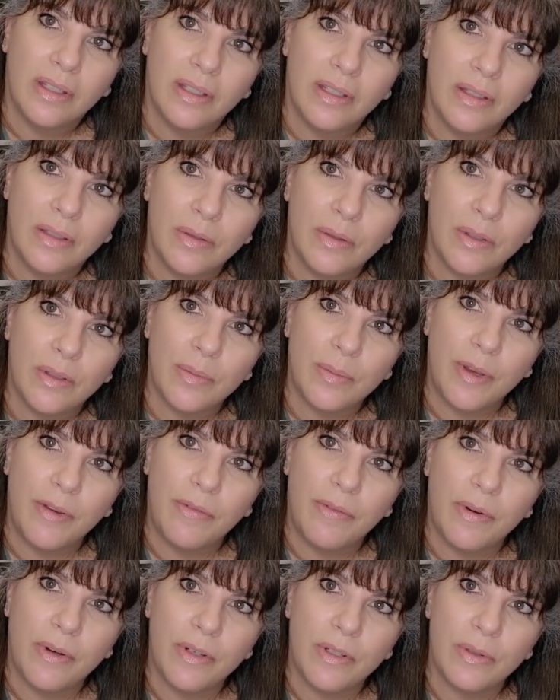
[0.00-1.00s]
So it was my
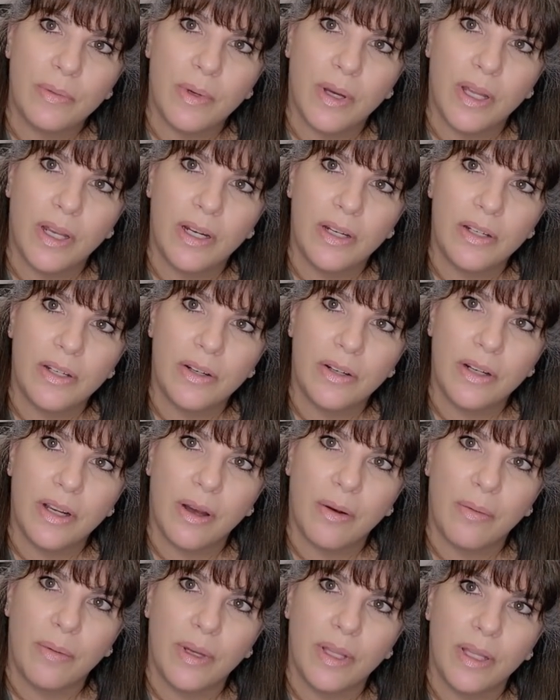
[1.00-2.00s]
first one. It turned
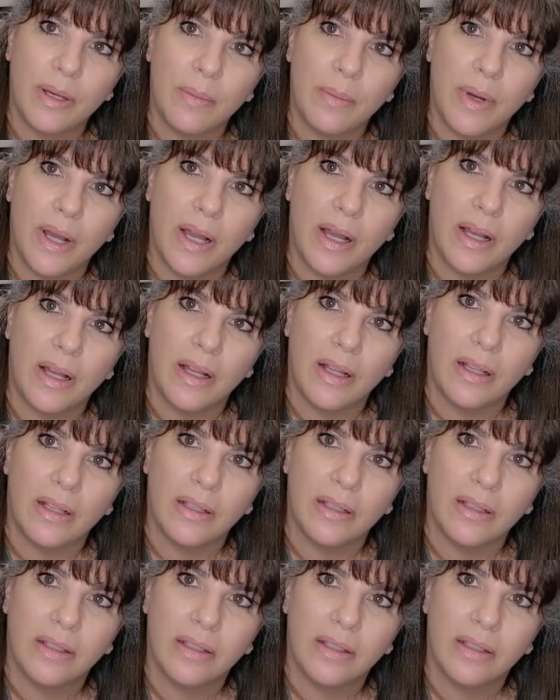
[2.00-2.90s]
out really well.